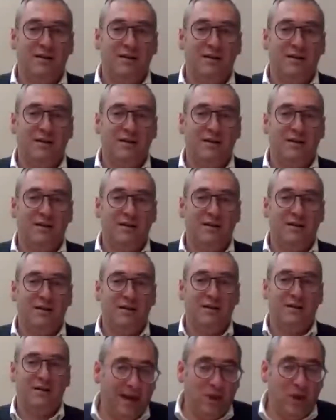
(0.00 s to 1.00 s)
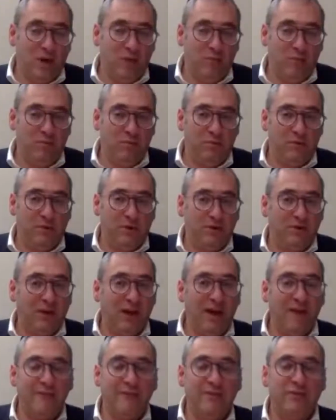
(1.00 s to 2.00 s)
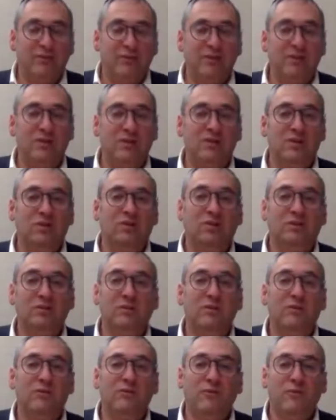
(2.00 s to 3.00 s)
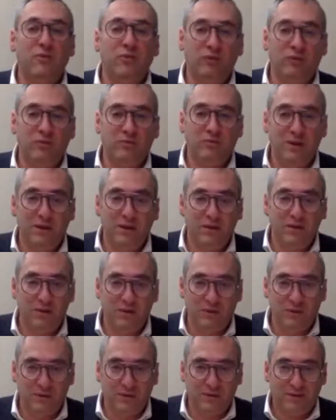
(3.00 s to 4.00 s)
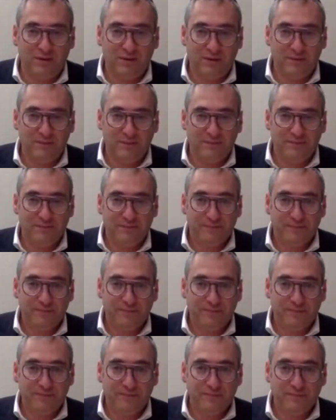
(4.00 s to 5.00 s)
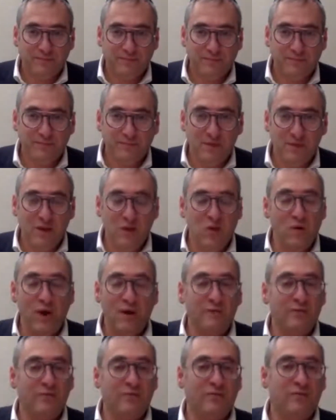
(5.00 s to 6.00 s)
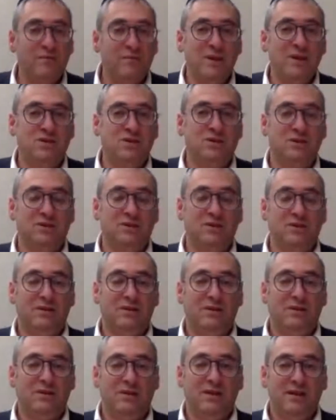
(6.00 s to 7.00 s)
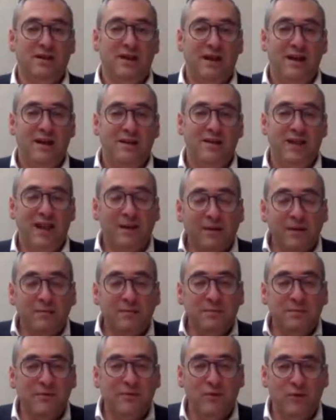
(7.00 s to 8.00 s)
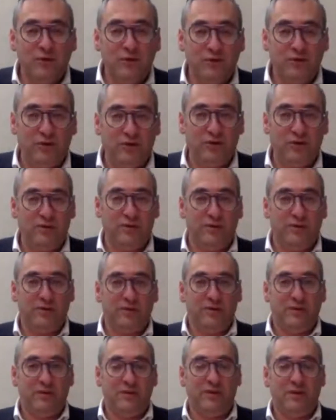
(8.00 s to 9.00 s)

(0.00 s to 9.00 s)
then I can't be culpable because obviously there's something forcing me to do it. You have information that I'm going to be forced to do it.